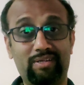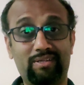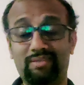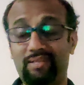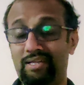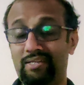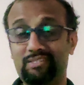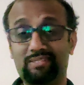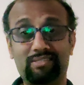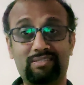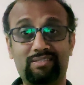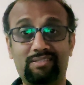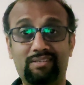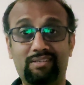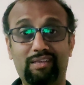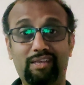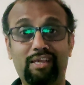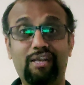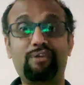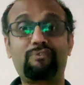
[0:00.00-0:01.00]
it. That's
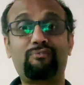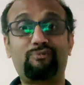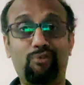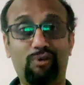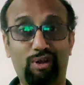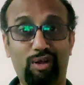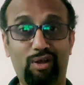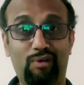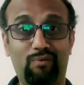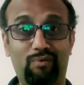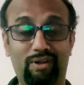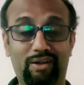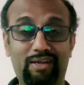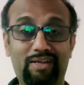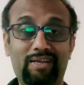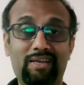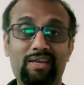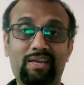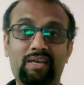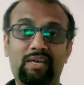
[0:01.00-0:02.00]
enough for now,
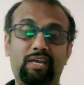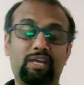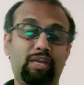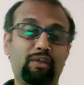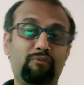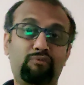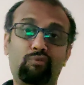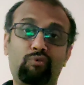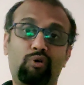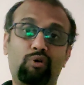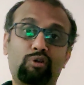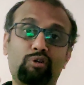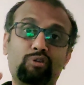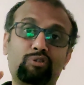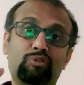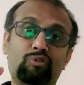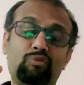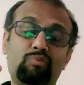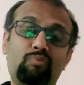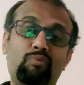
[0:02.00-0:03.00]
right? If you want to
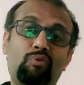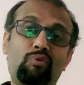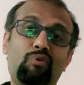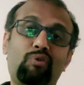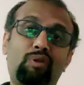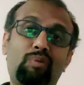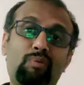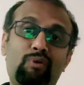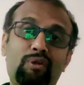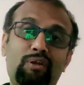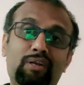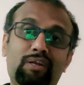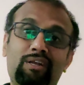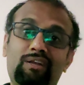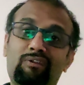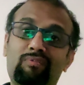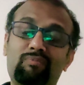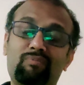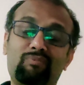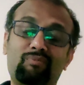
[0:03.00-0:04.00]
know more about it,
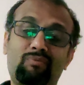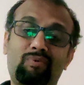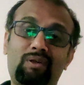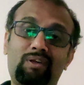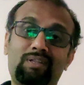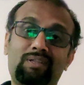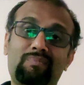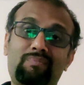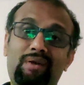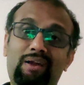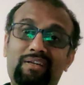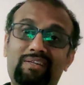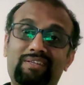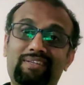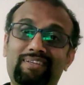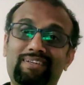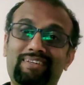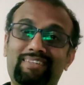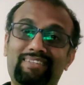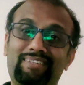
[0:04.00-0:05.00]
what are the
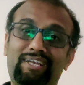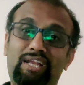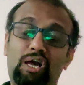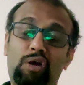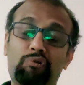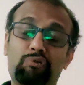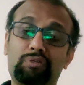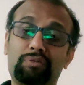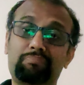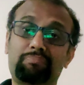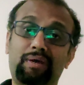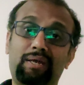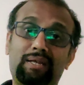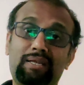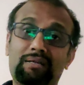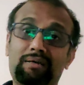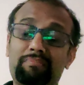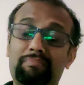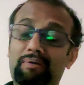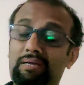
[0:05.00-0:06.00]
bacteria and how they
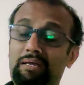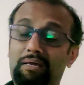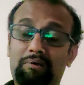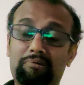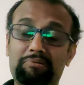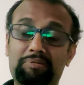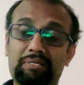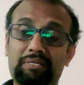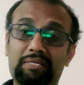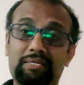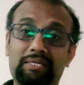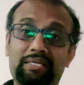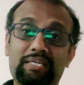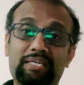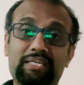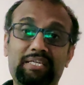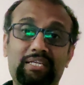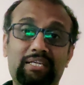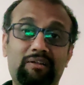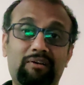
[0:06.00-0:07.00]
pile up and how they
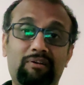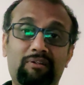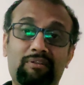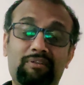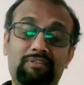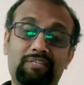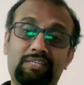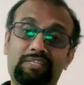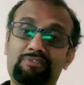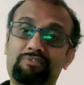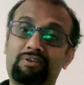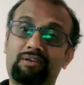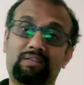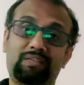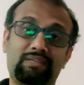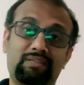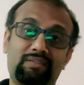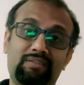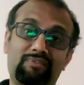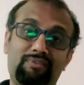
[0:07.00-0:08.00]
eat and all those things, you
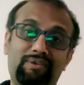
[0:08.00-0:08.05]
can